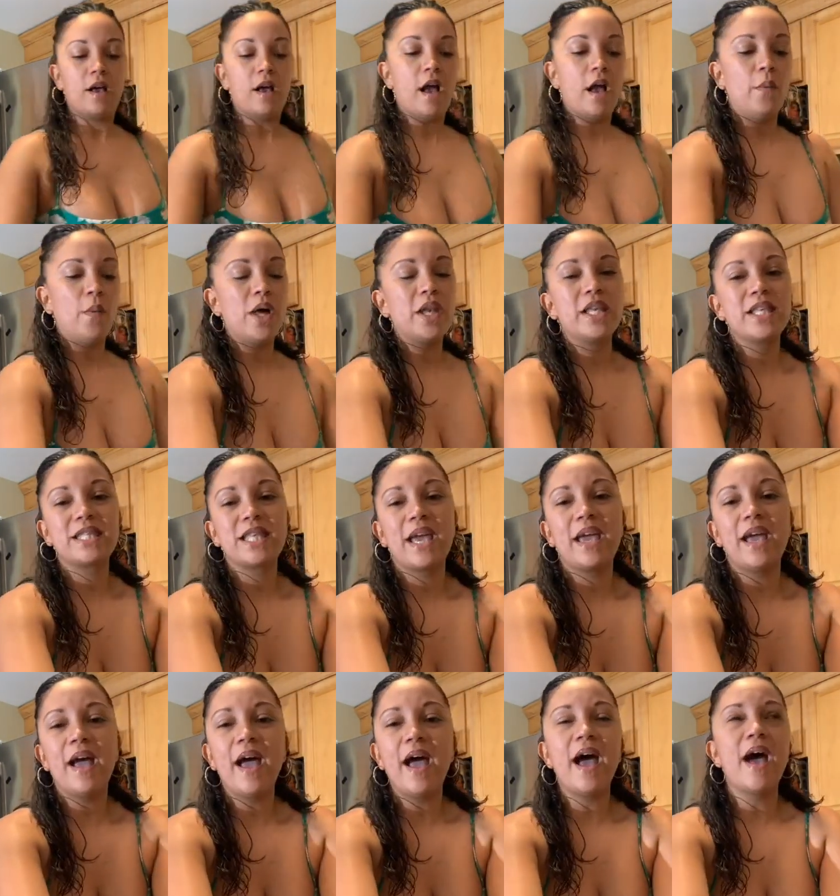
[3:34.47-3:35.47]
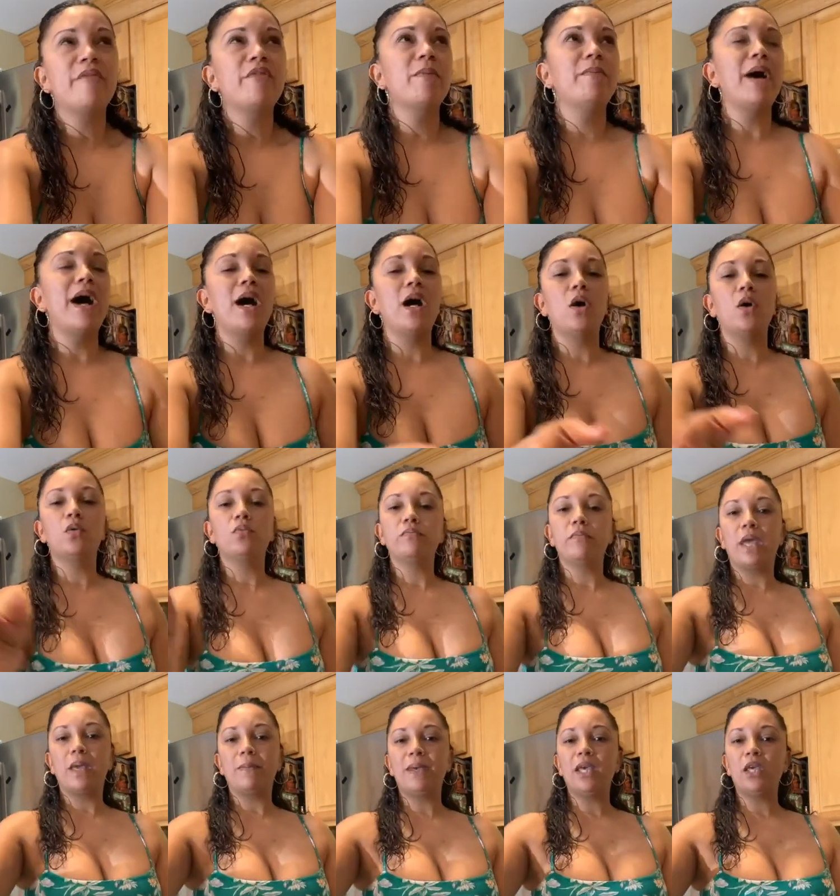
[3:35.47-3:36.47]
I want to say I have about
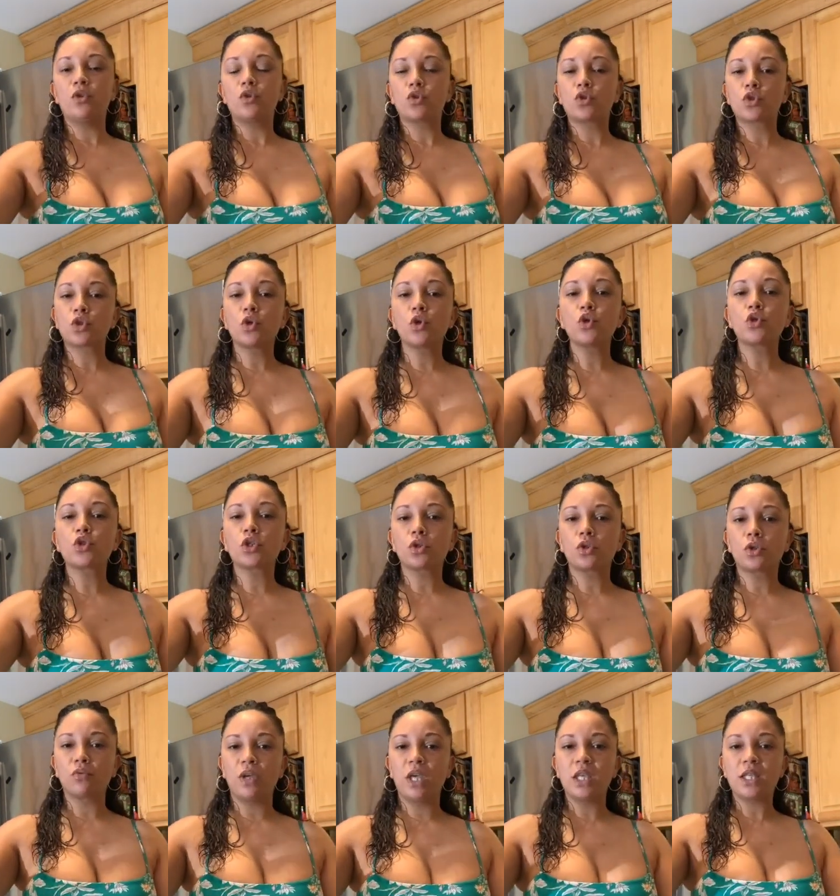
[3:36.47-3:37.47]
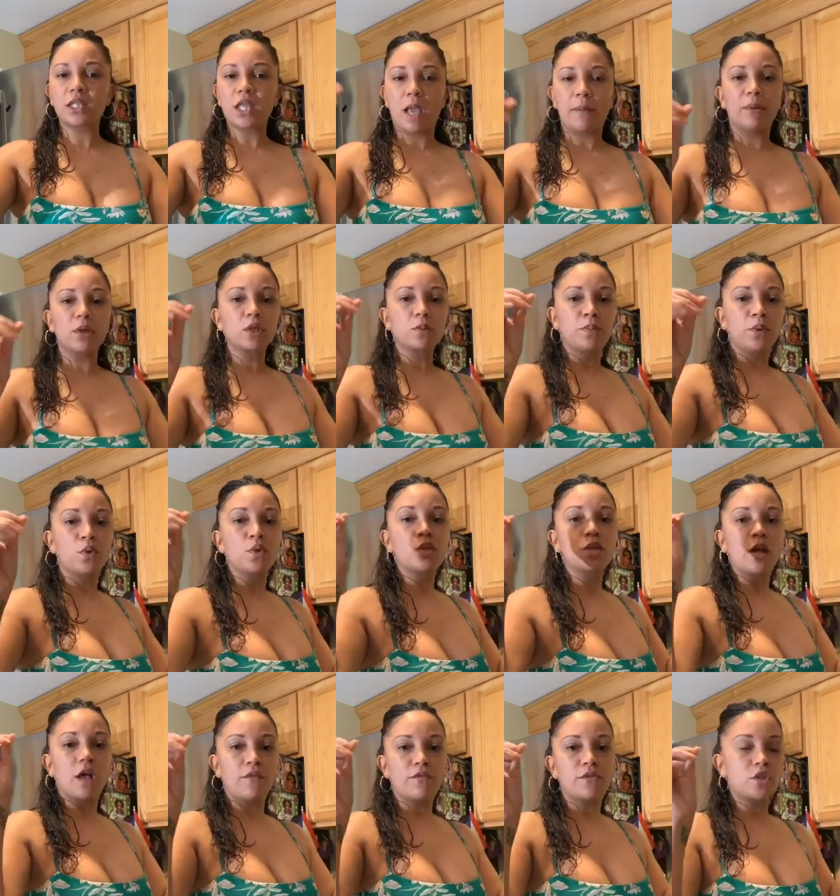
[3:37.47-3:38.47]
maybe 2 to 3
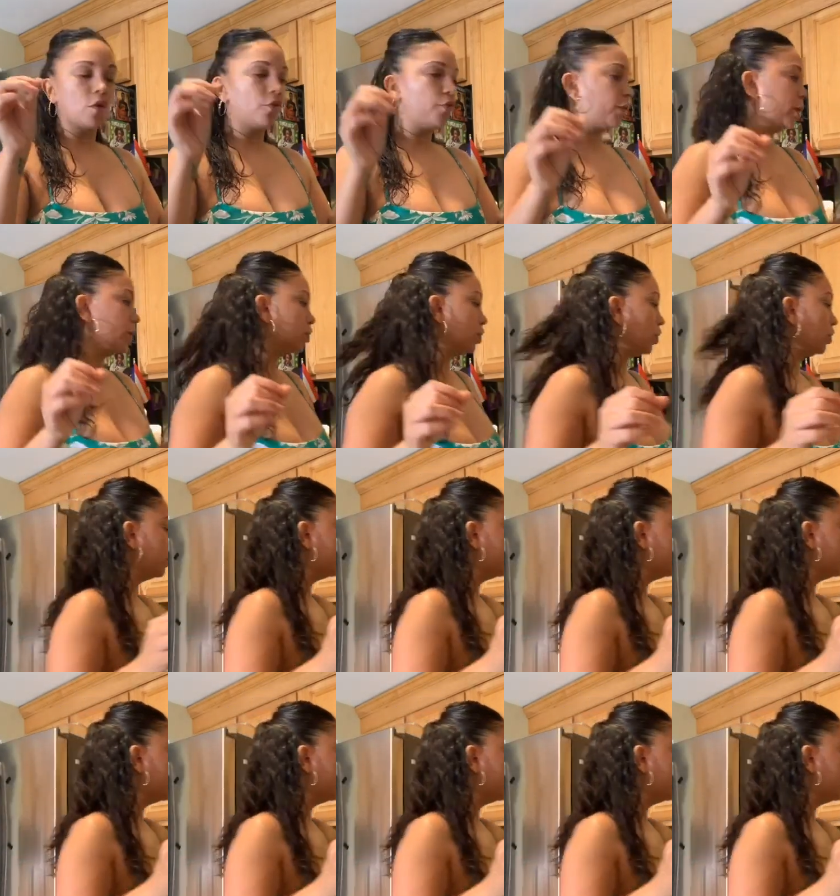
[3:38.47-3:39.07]
tablespoons of sofrito.